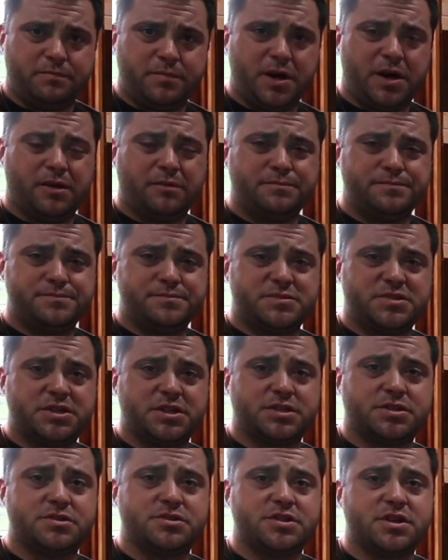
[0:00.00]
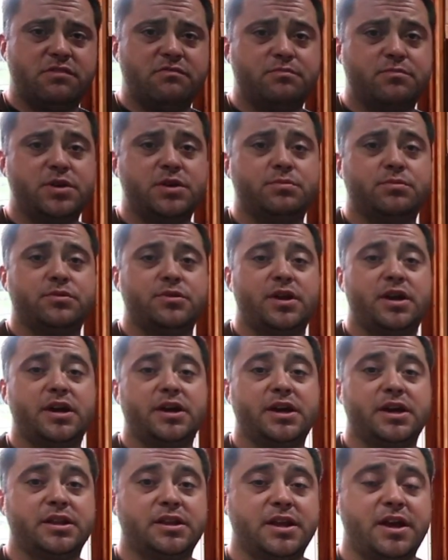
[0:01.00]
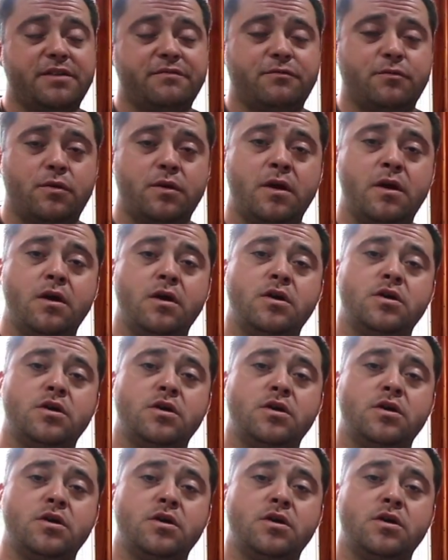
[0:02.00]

about six or seven people that I get that for.